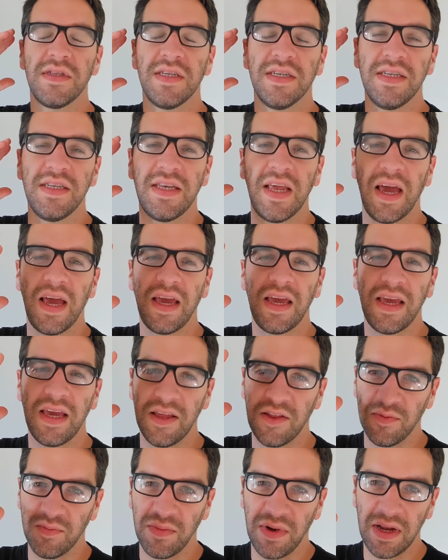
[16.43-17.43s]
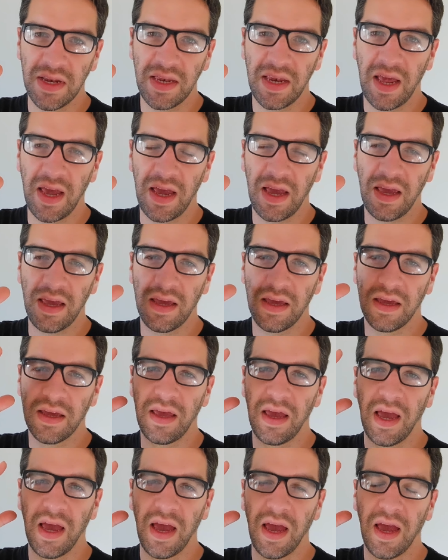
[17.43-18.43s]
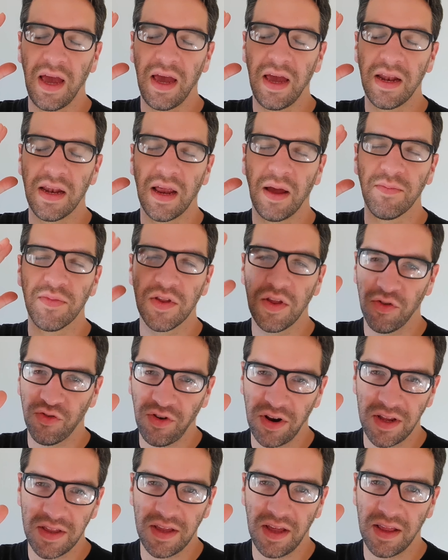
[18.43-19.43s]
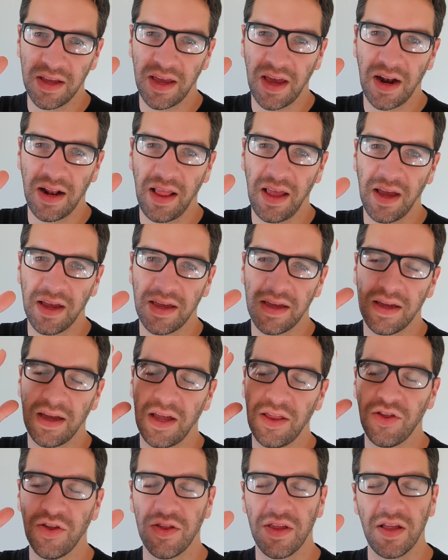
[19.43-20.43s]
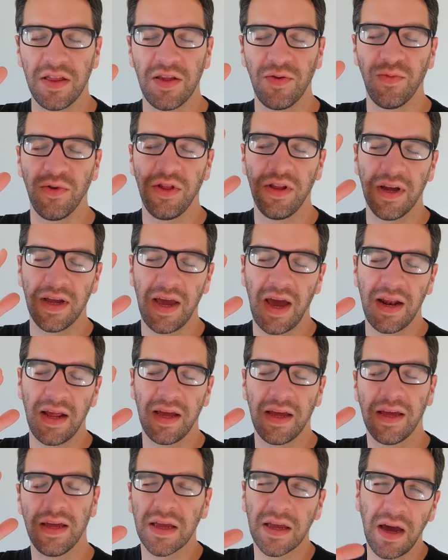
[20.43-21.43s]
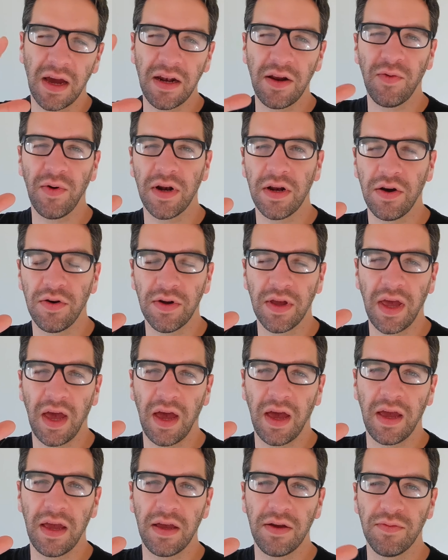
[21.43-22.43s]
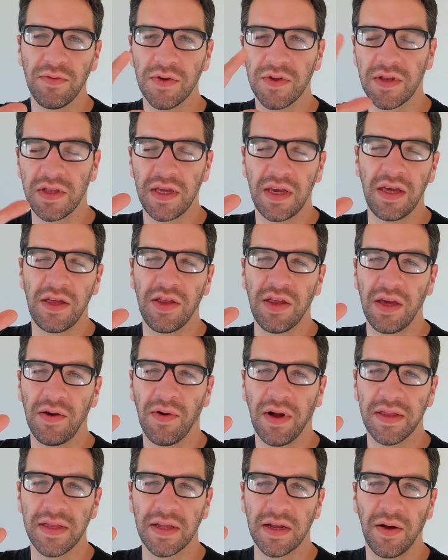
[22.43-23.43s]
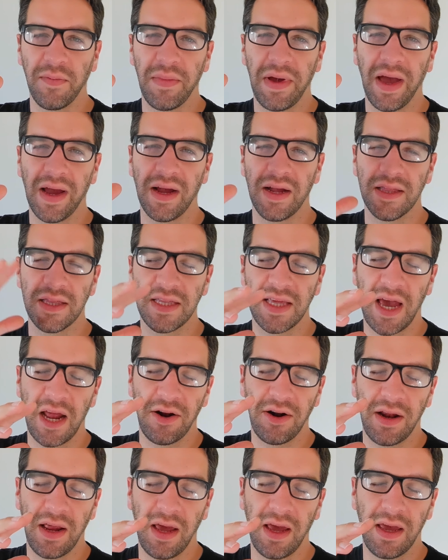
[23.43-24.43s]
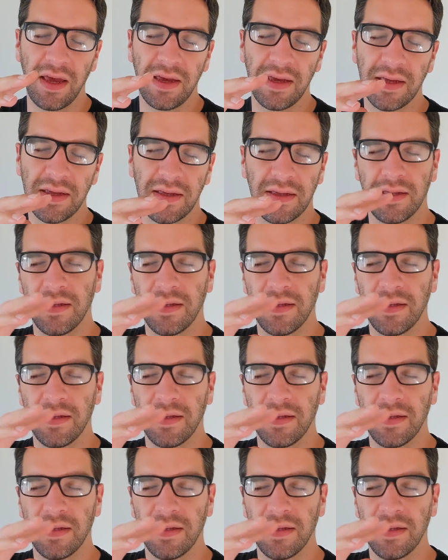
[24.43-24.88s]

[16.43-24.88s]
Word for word: Today is Monday and I'm still trying to sell the Cadillac. I just had someone look at it. Kind of went okay. We'll see. She wants to come back on Saturday.